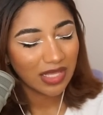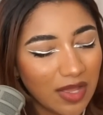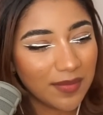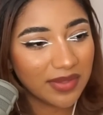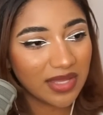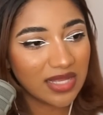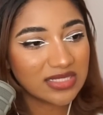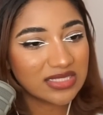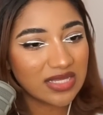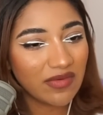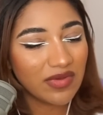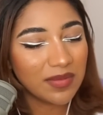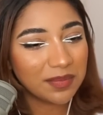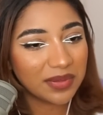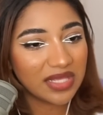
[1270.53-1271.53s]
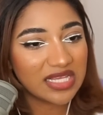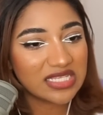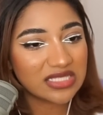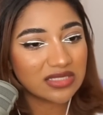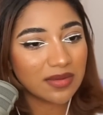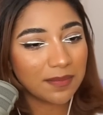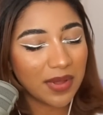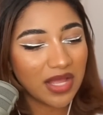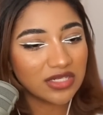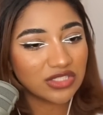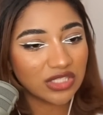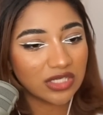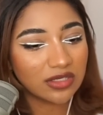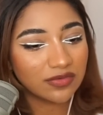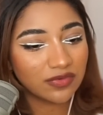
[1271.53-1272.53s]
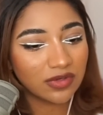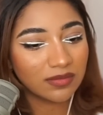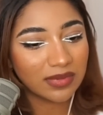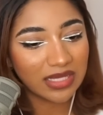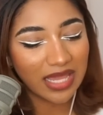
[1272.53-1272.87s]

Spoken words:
Oh my god, someone please punch her for me.